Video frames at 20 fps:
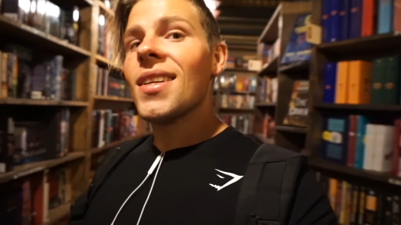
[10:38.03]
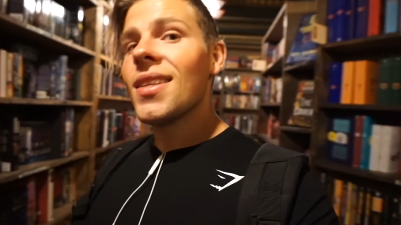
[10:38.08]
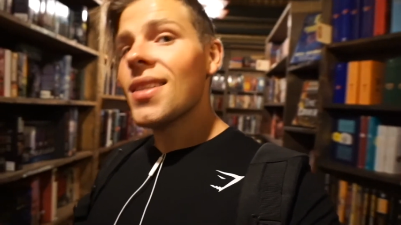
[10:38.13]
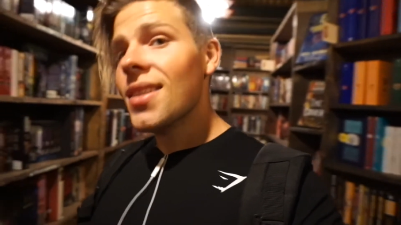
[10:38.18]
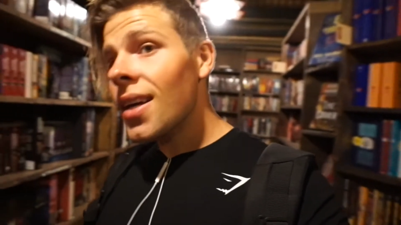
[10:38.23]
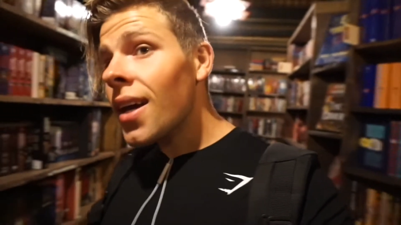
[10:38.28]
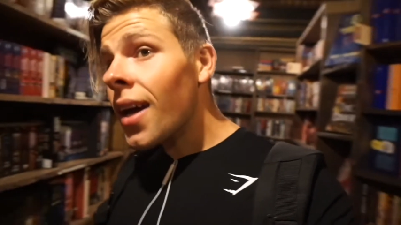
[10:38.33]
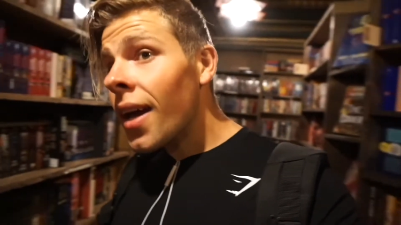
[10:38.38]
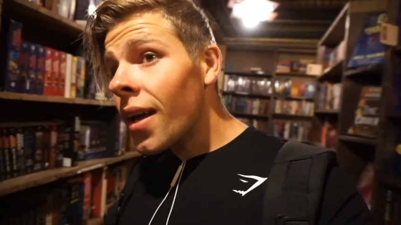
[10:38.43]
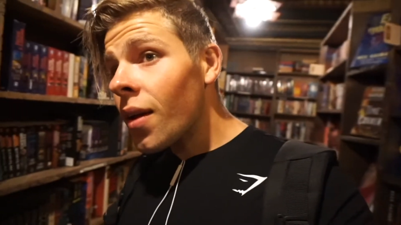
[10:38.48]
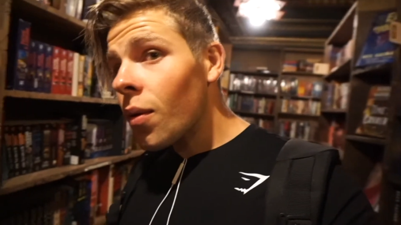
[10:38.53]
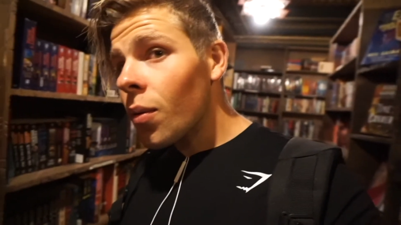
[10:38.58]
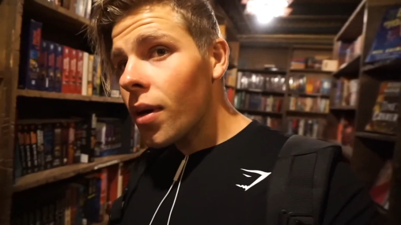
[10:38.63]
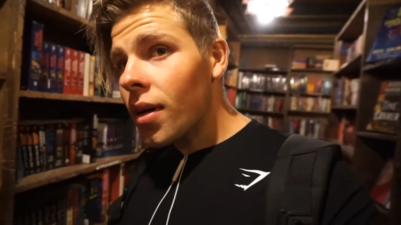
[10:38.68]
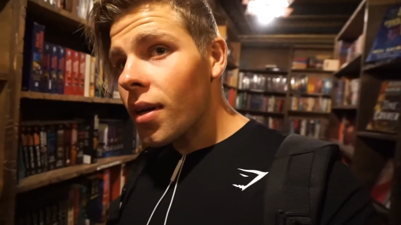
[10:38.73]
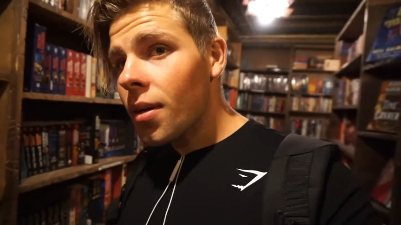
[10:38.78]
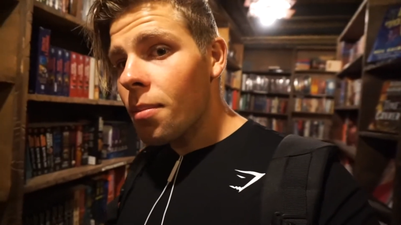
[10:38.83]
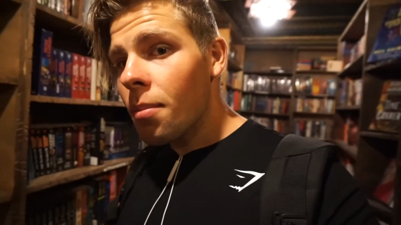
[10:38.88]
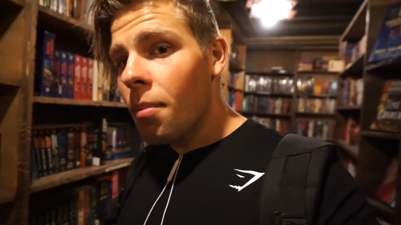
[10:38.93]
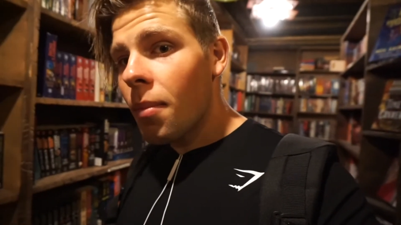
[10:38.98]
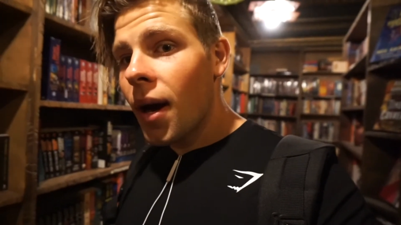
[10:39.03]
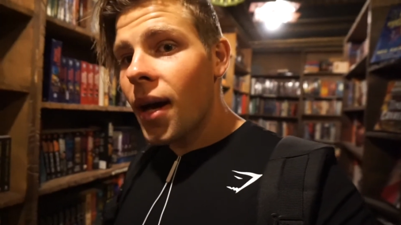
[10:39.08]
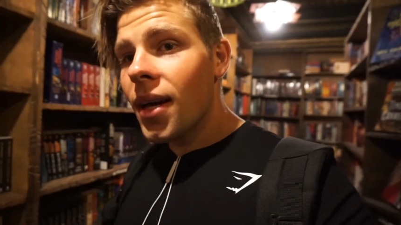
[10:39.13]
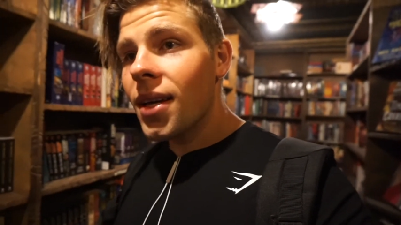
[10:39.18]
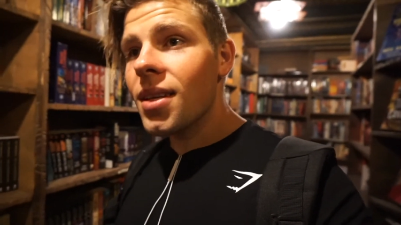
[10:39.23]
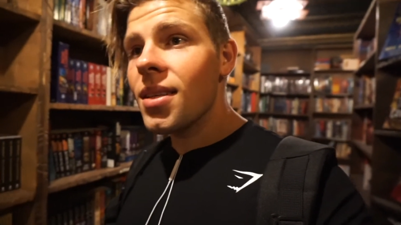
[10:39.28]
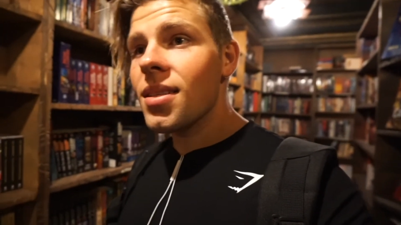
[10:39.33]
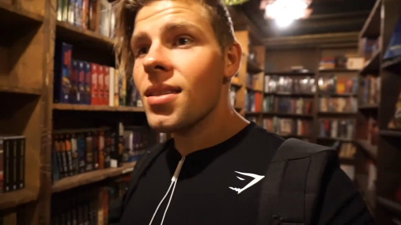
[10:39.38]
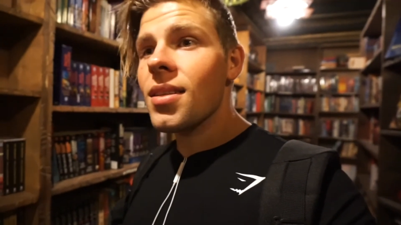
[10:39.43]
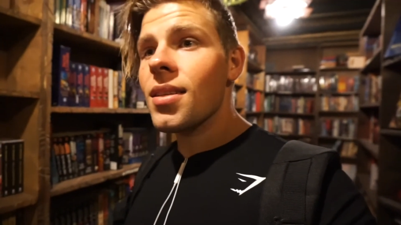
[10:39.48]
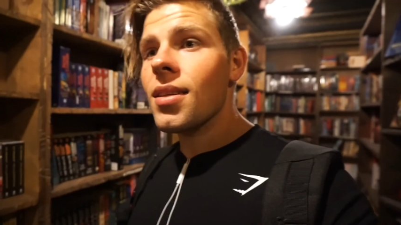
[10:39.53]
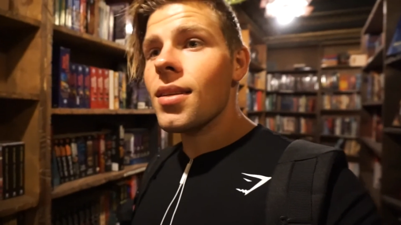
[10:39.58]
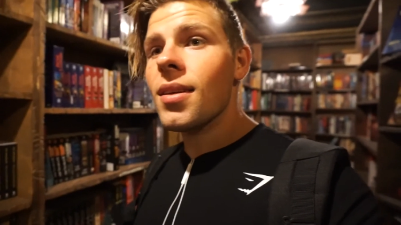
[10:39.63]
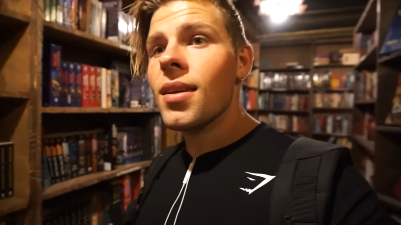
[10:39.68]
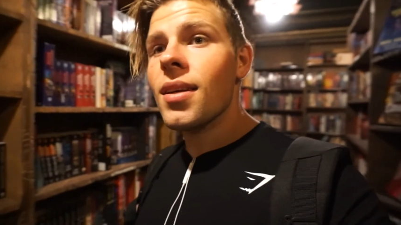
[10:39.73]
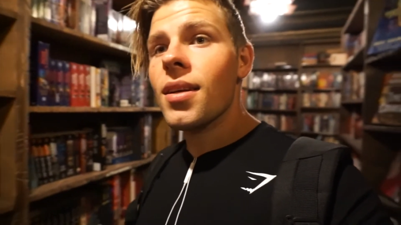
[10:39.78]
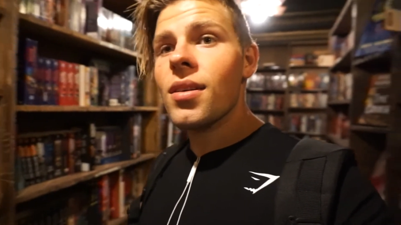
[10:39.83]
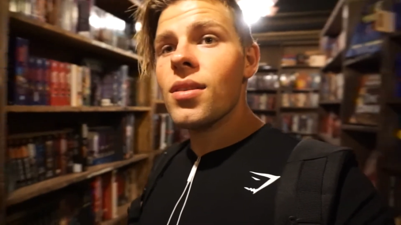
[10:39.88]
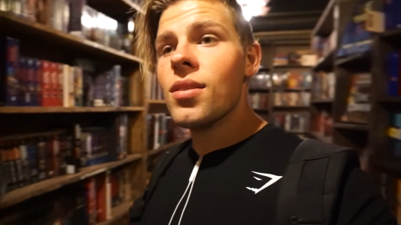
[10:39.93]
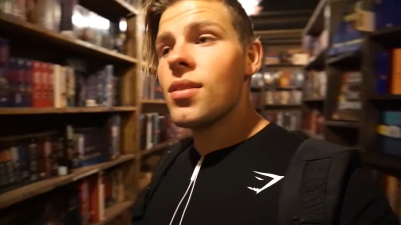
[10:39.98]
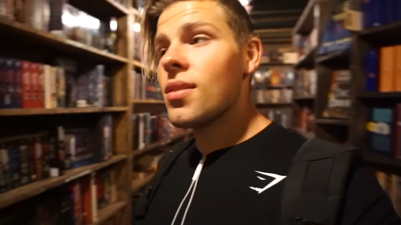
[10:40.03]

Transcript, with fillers: so yeah, anyway Mike is in here